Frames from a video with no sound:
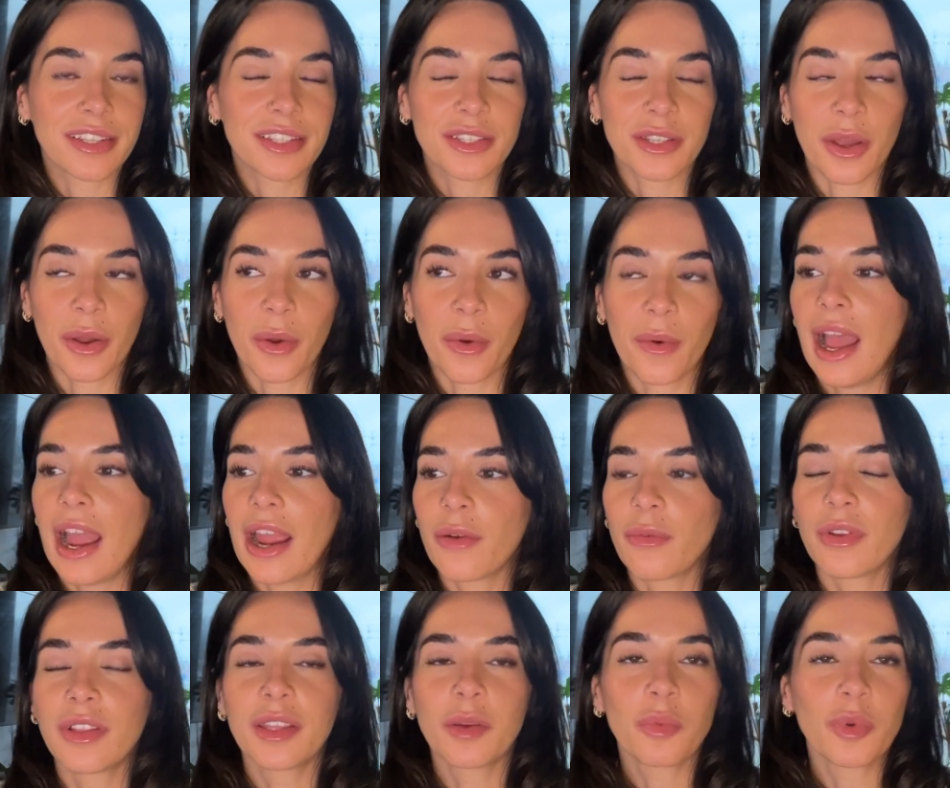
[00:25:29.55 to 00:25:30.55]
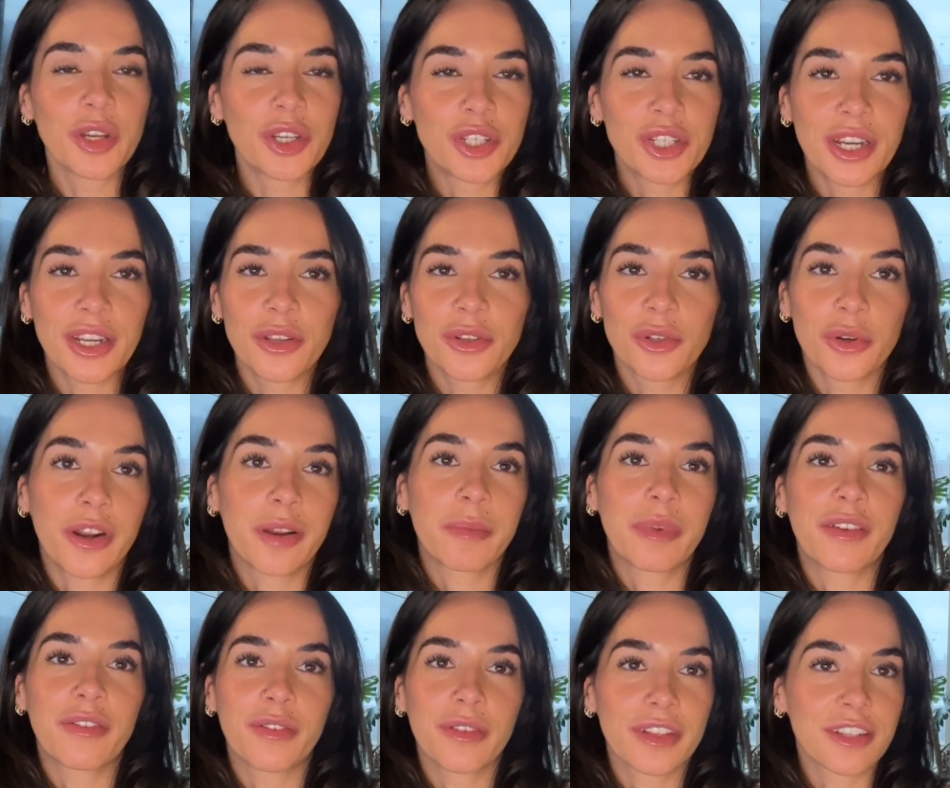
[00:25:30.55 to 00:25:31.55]
So I really appreciate you joining
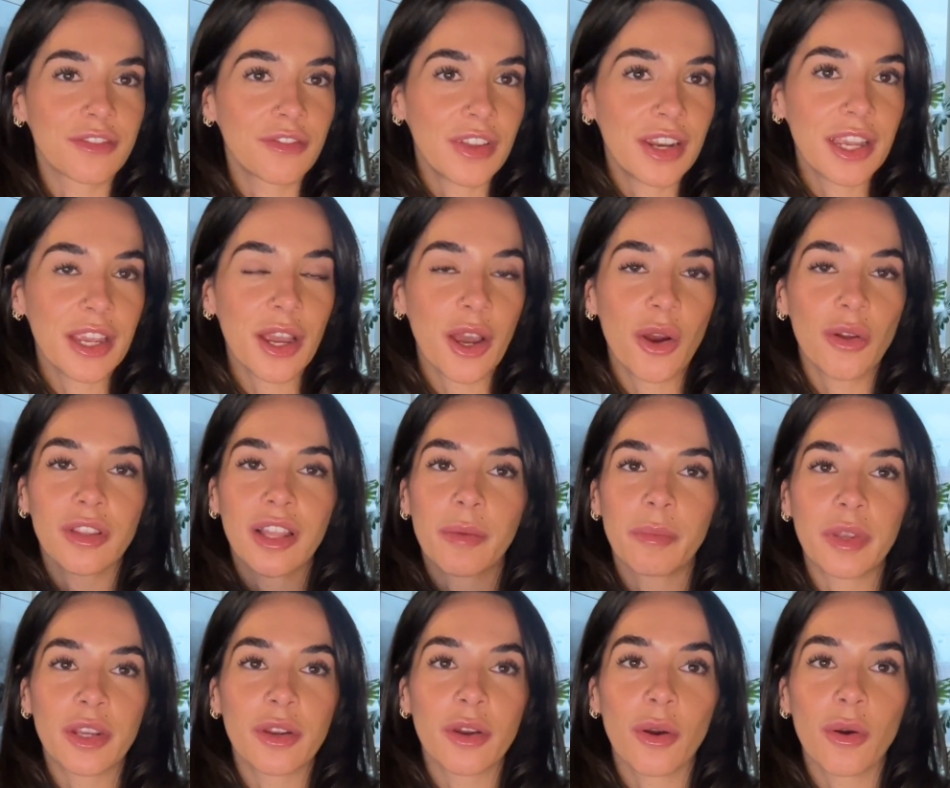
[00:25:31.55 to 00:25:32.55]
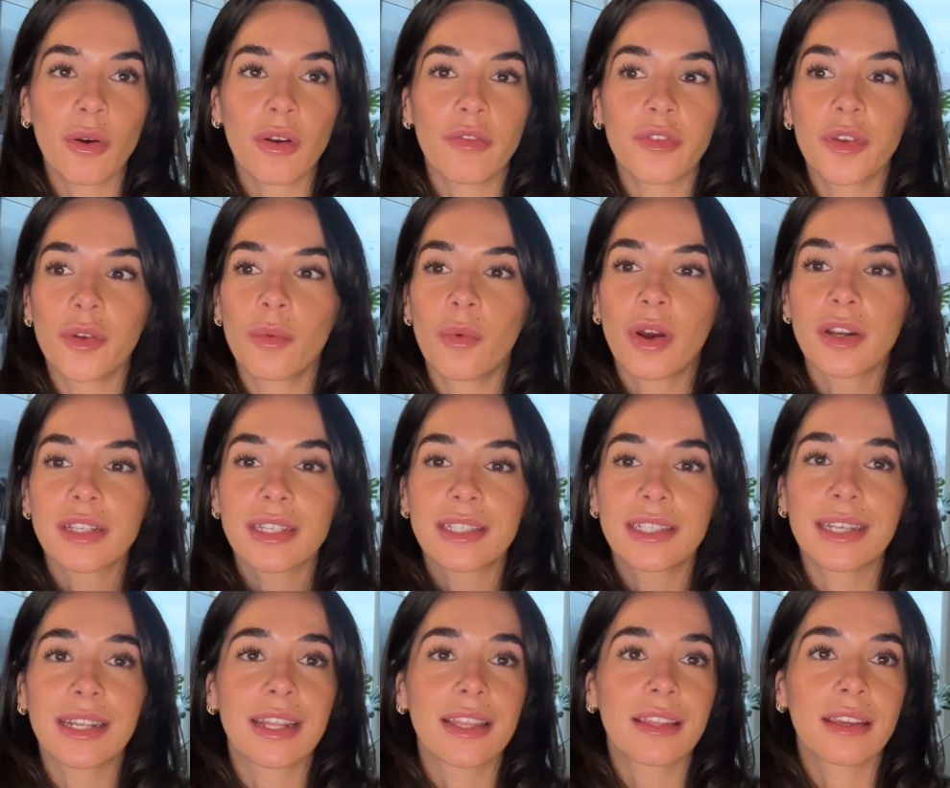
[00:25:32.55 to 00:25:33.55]
me for this video. Let me know if you want to
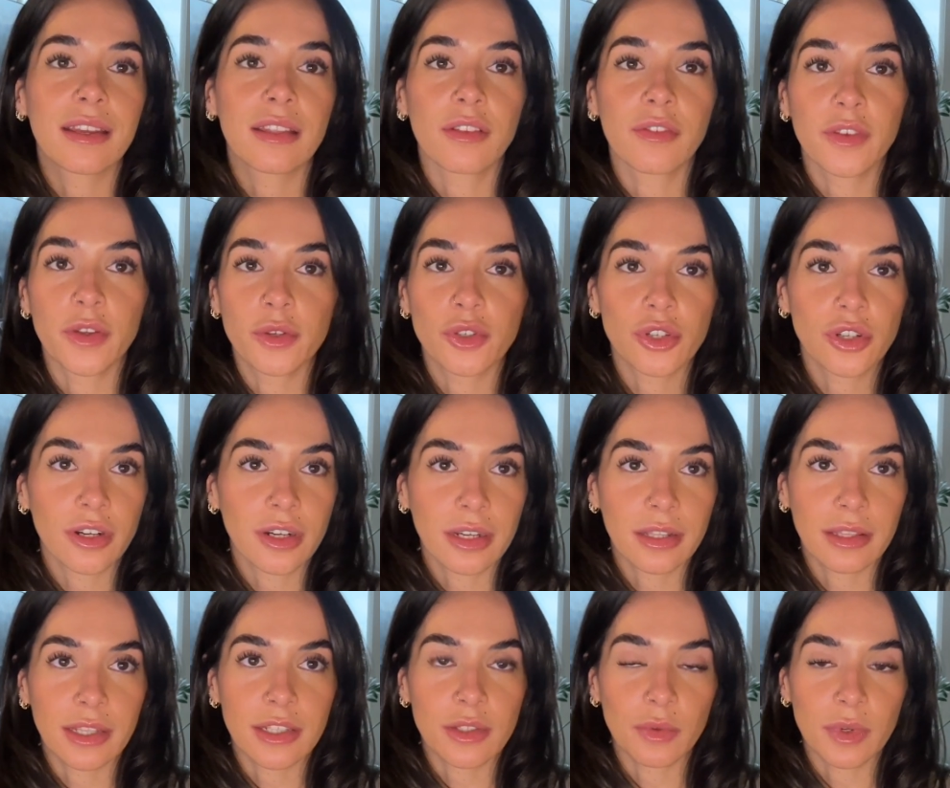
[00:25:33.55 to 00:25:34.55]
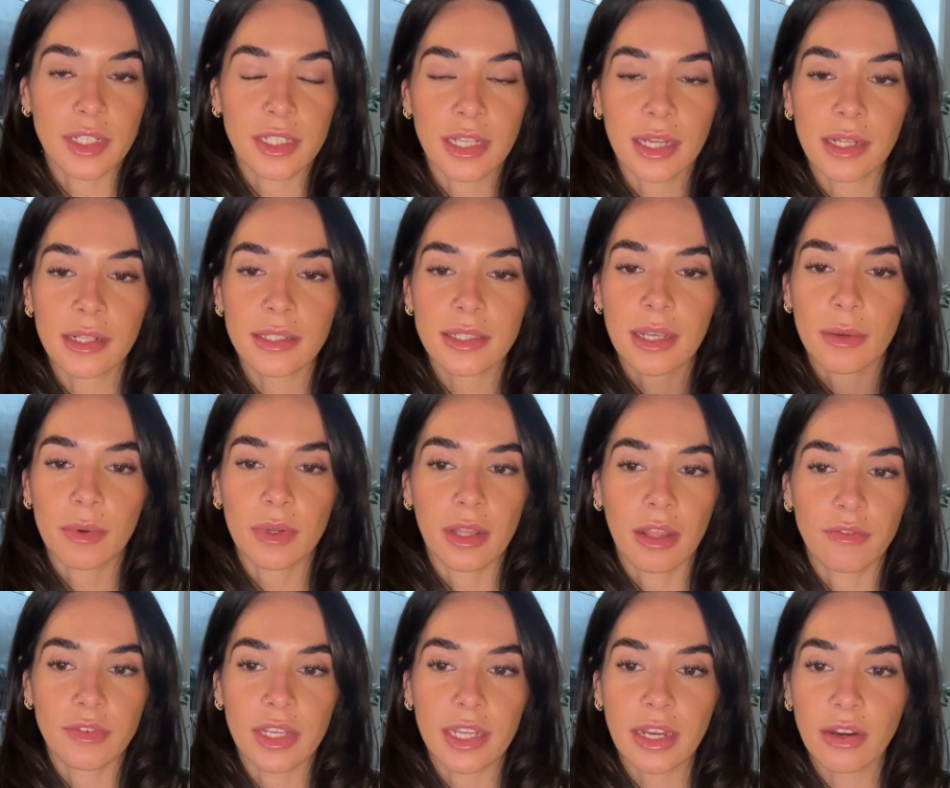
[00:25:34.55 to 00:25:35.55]
see anything in the future in these resets. I would
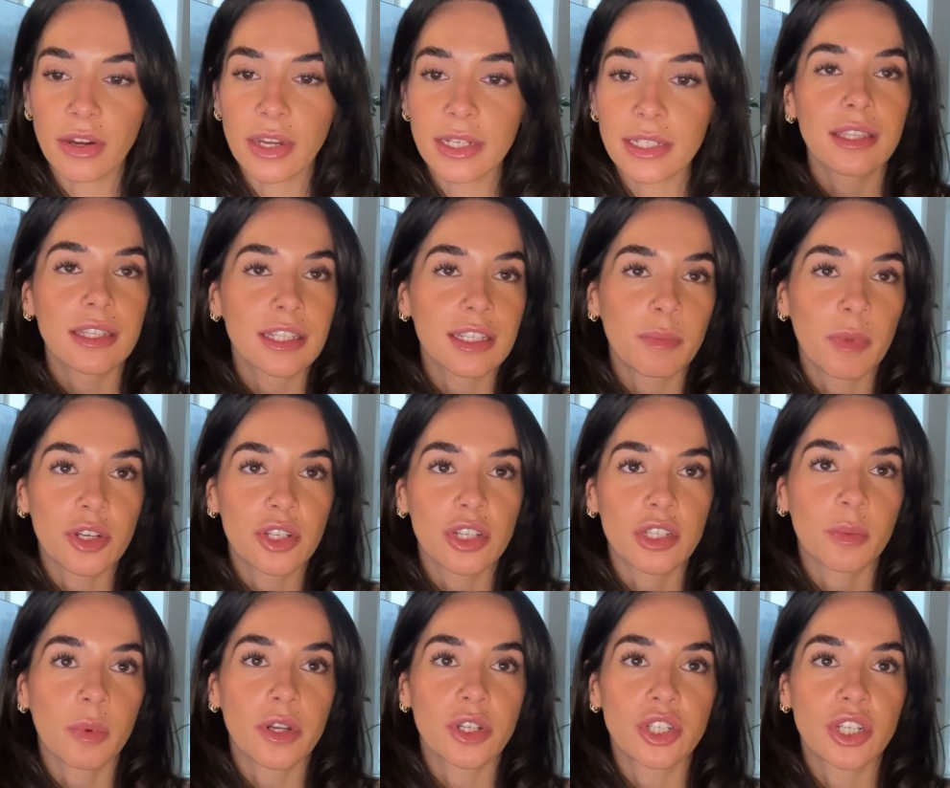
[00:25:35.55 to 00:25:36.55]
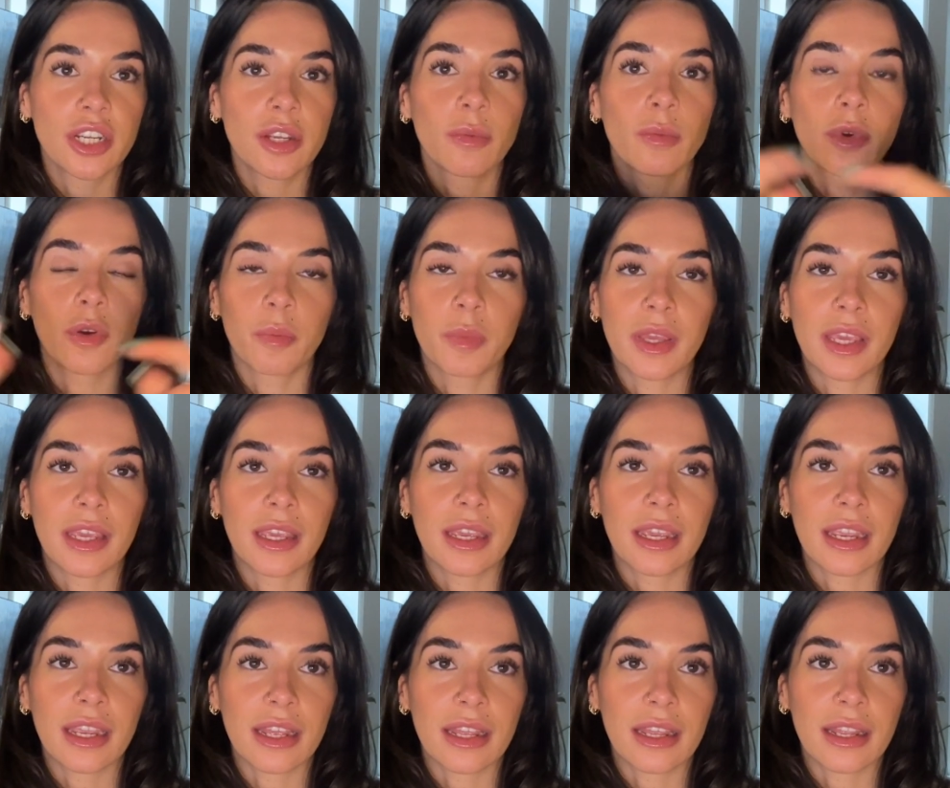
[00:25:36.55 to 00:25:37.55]
love to hear it. This budget spreadsheet will be
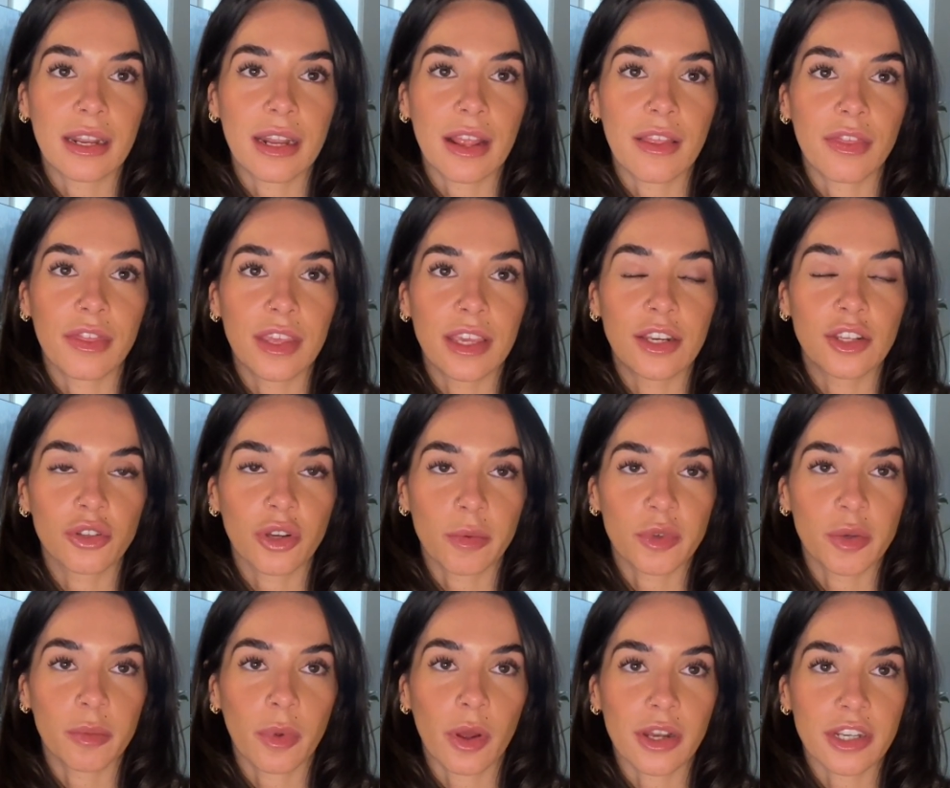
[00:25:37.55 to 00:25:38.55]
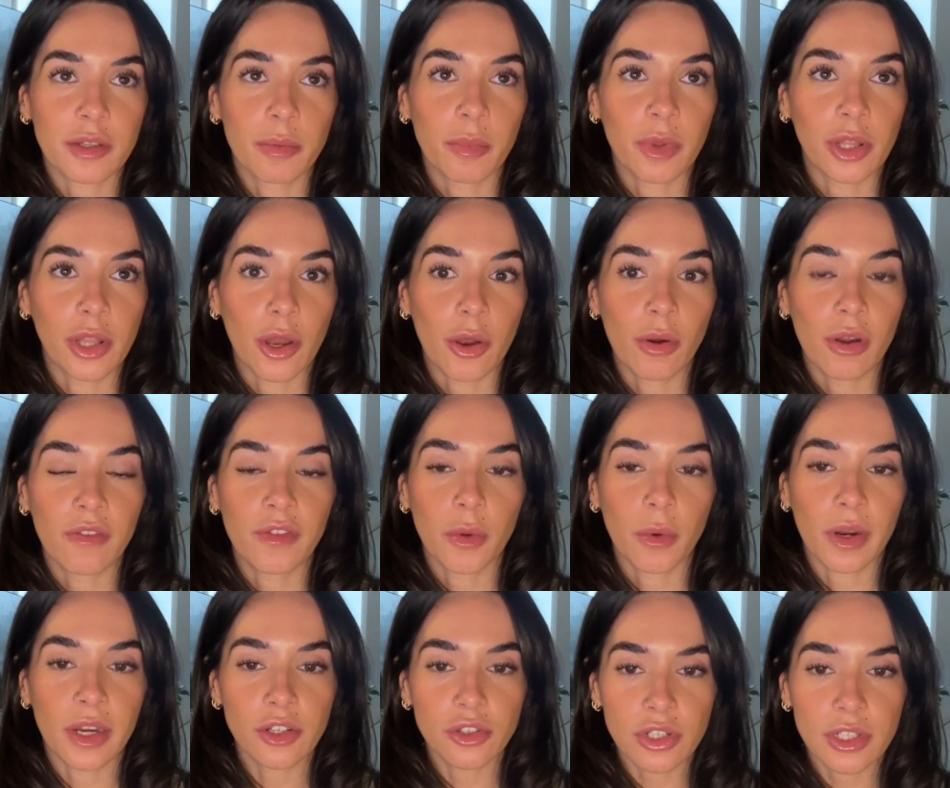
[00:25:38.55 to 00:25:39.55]
in the description box below if you
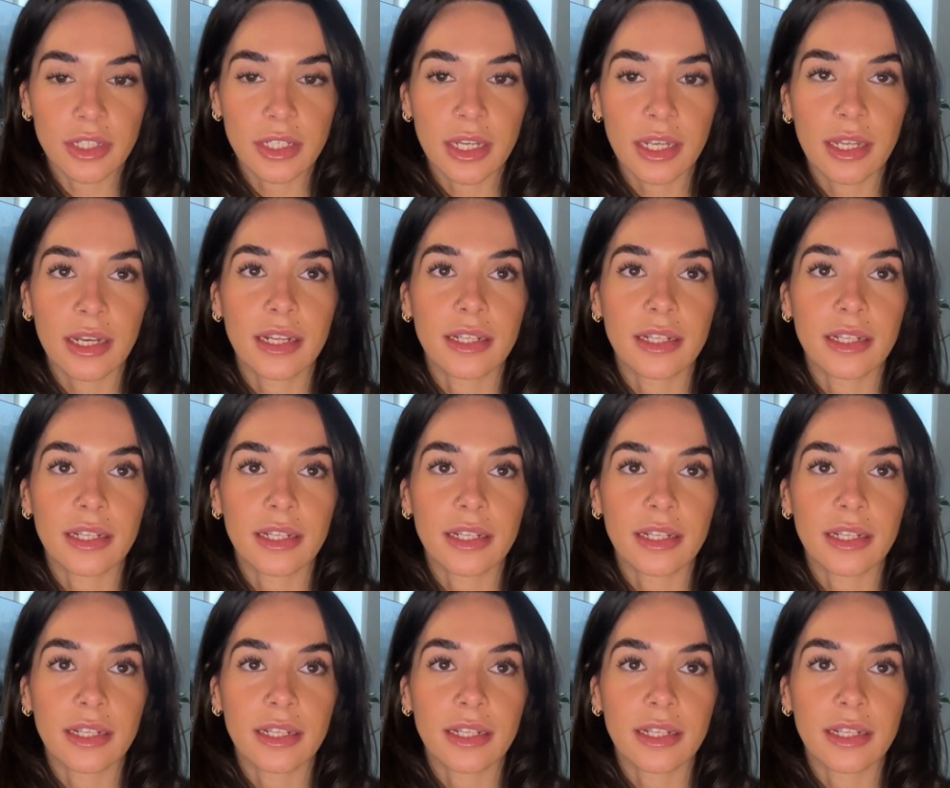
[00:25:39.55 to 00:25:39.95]
are interested.